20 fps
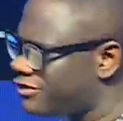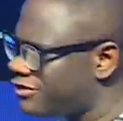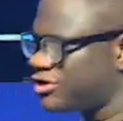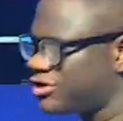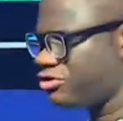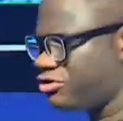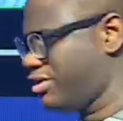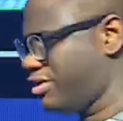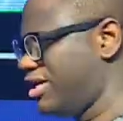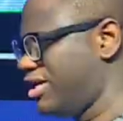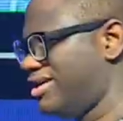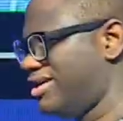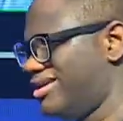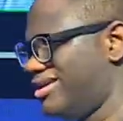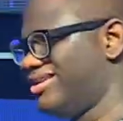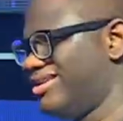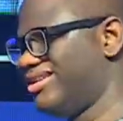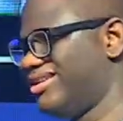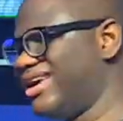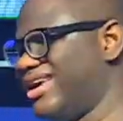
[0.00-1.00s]
victory?
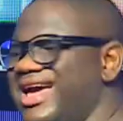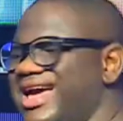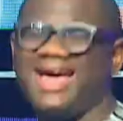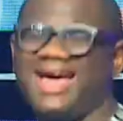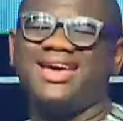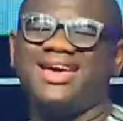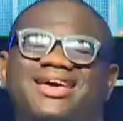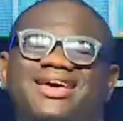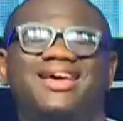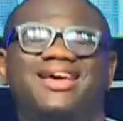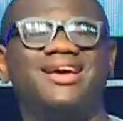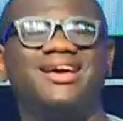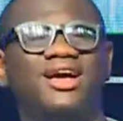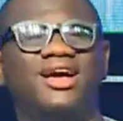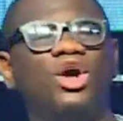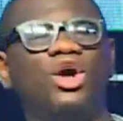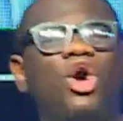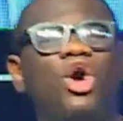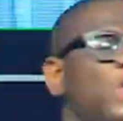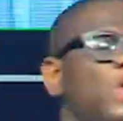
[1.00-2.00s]
Hey.
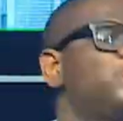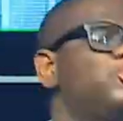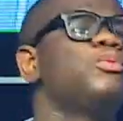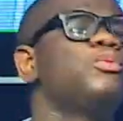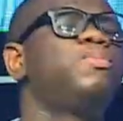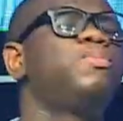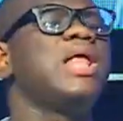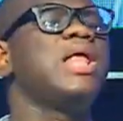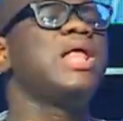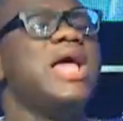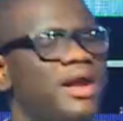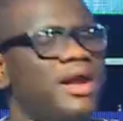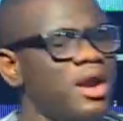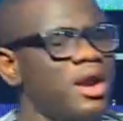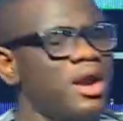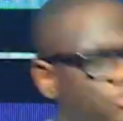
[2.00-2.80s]
Or do you play,